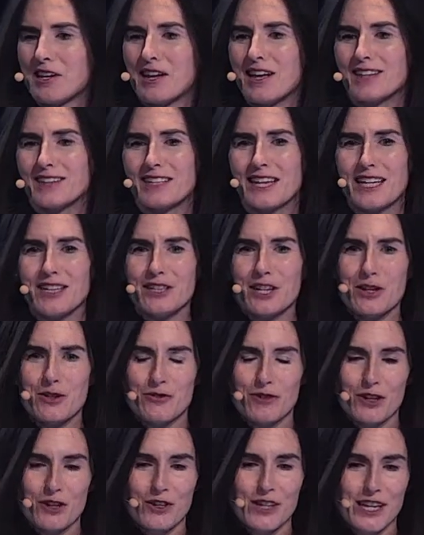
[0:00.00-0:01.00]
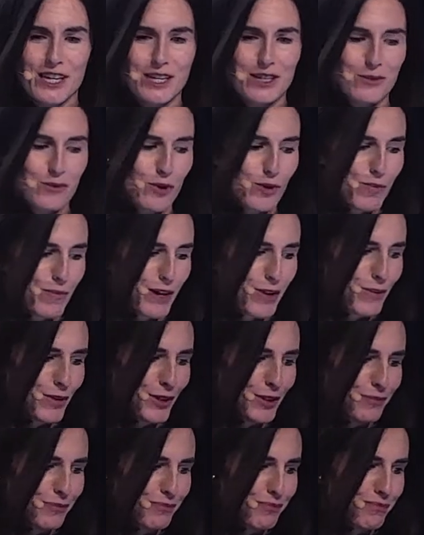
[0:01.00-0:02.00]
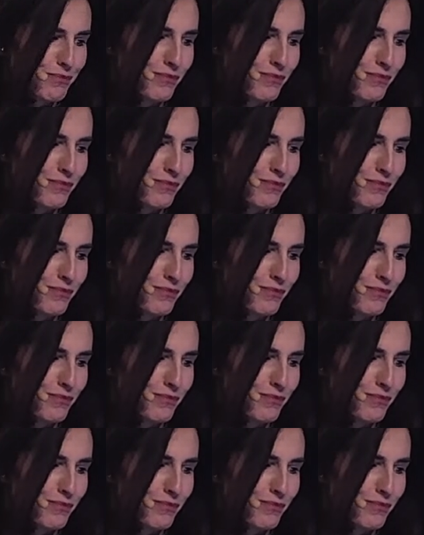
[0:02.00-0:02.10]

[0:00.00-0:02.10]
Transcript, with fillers: So let's go through these one by one.